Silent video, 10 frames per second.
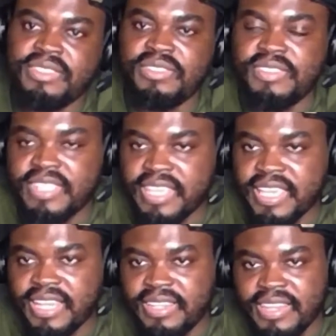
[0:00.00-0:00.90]
to
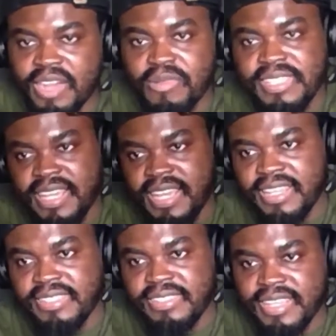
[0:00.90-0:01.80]
take our
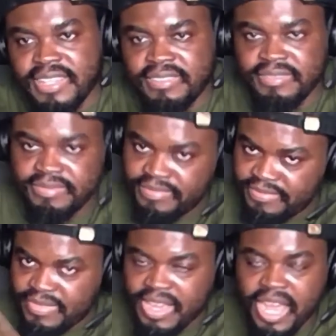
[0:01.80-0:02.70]
talent
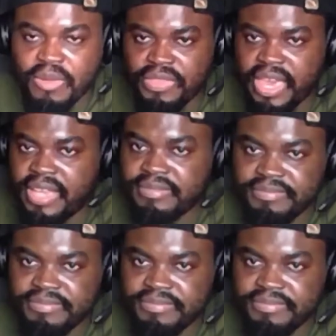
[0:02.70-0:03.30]
out there.